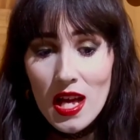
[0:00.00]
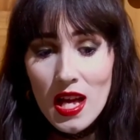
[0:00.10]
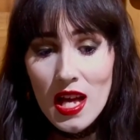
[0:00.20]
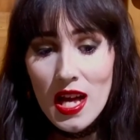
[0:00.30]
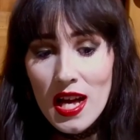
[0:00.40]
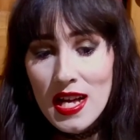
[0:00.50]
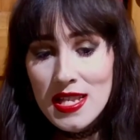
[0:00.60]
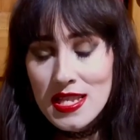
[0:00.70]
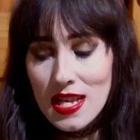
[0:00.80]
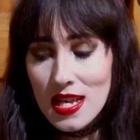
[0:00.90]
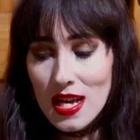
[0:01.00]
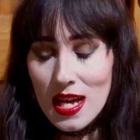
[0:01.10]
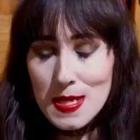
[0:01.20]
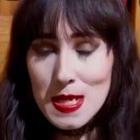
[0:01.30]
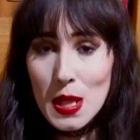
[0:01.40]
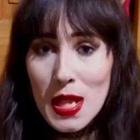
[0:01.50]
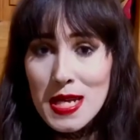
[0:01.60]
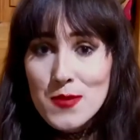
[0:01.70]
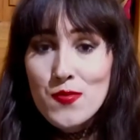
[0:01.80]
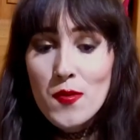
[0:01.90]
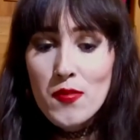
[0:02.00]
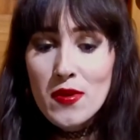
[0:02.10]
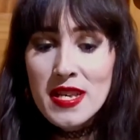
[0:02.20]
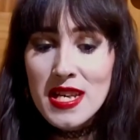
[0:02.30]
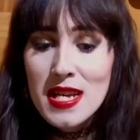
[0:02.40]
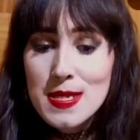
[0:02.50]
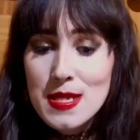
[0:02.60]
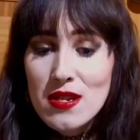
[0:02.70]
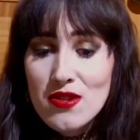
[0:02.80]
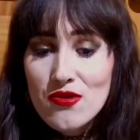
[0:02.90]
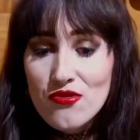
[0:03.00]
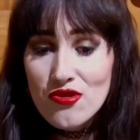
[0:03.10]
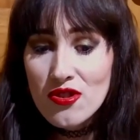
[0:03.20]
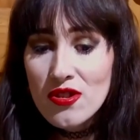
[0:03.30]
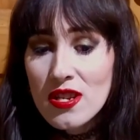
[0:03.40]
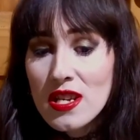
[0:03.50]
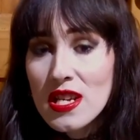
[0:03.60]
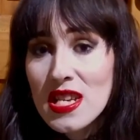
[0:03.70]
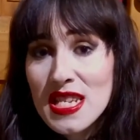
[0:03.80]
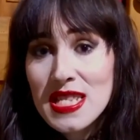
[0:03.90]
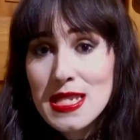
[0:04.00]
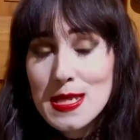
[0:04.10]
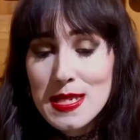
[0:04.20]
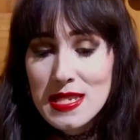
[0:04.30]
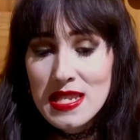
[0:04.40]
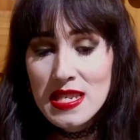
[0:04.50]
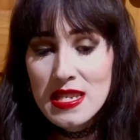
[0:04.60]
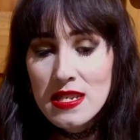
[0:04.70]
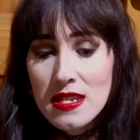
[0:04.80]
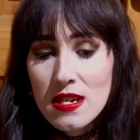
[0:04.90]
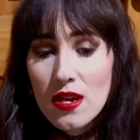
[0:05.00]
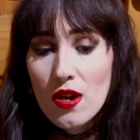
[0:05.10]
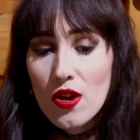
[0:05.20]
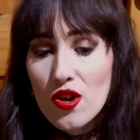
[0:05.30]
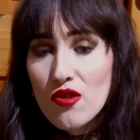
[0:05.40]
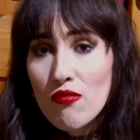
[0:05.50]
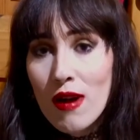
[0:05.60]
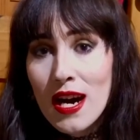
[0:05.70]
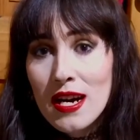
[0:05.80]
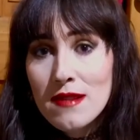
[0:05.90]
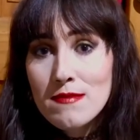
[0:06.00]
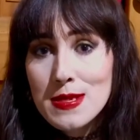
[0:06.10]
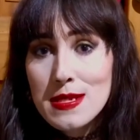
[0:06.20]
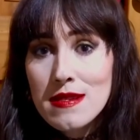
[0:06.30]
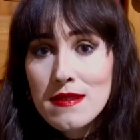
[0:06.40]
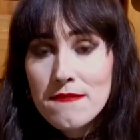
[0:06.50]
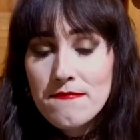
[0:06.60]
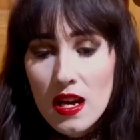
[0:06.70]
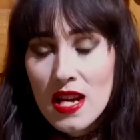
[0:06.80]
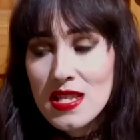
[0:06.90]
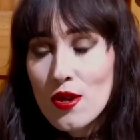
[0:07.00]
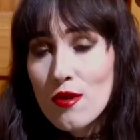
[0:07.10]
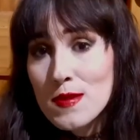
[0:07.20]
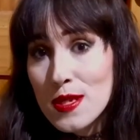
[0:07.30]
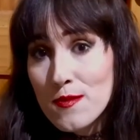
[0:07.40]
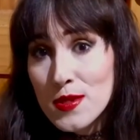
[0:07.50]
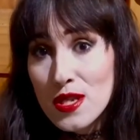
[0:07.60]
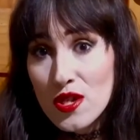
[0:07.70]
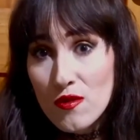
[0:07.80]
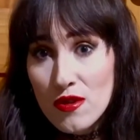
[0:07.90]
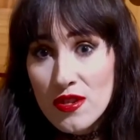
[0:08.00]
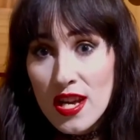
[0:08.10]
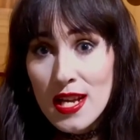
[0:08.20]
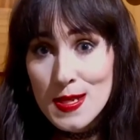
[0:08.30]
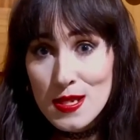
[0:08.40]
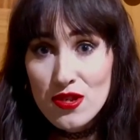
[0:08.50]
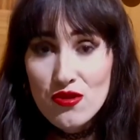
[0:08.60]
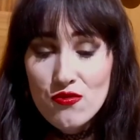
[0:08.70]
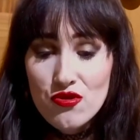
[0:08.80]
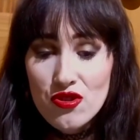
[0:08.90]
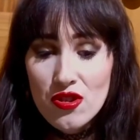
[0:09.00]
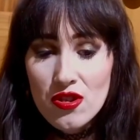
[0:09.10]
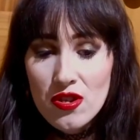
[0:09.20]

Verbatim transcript: And as the last public execution in the city, her crimes and subsequent execution